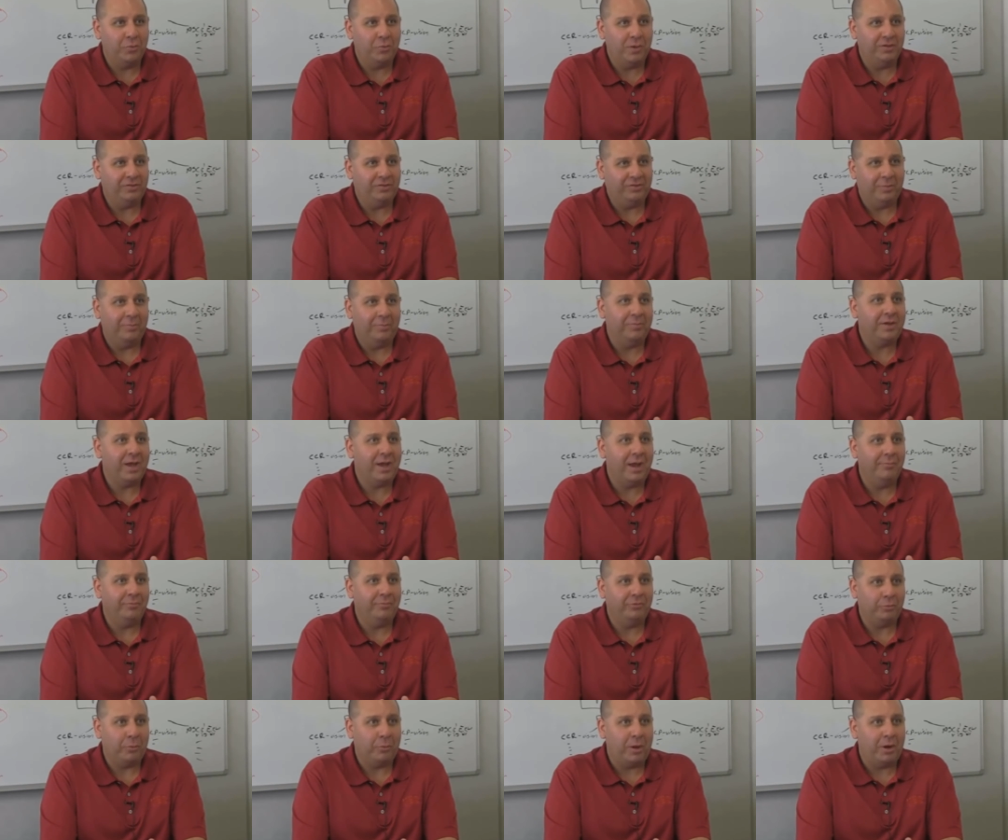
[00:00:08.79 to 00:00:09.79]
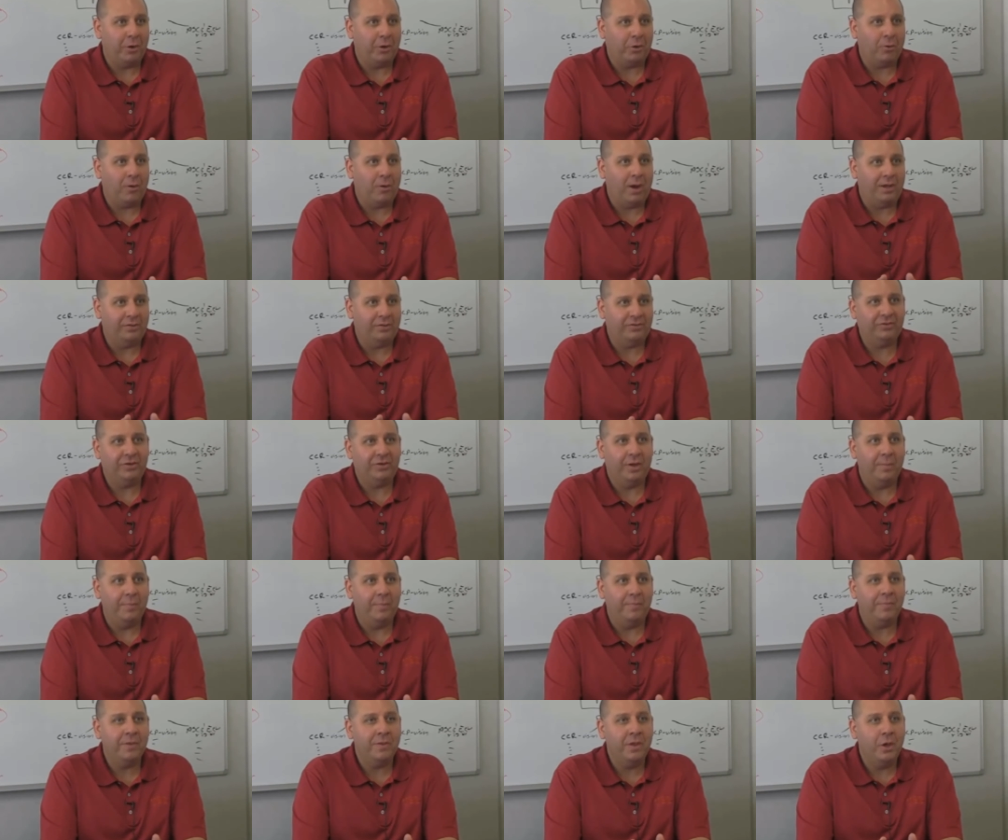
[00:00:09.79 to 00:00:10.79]
we sometimes run across
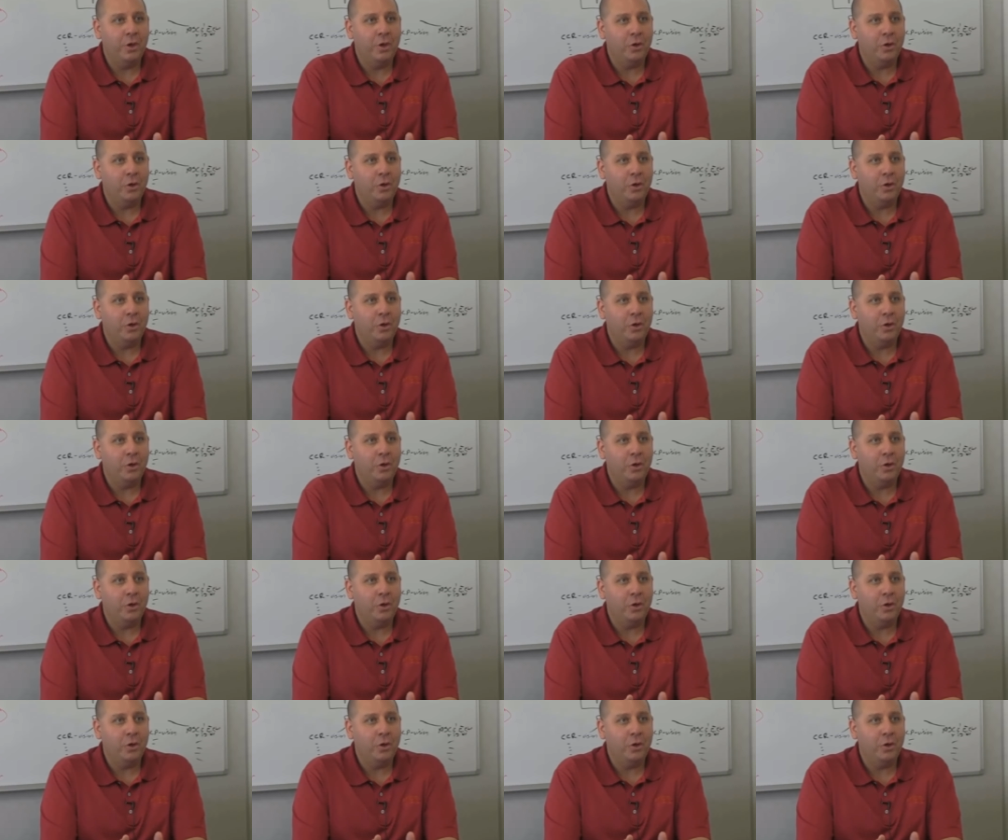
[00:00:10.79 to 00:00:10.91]
some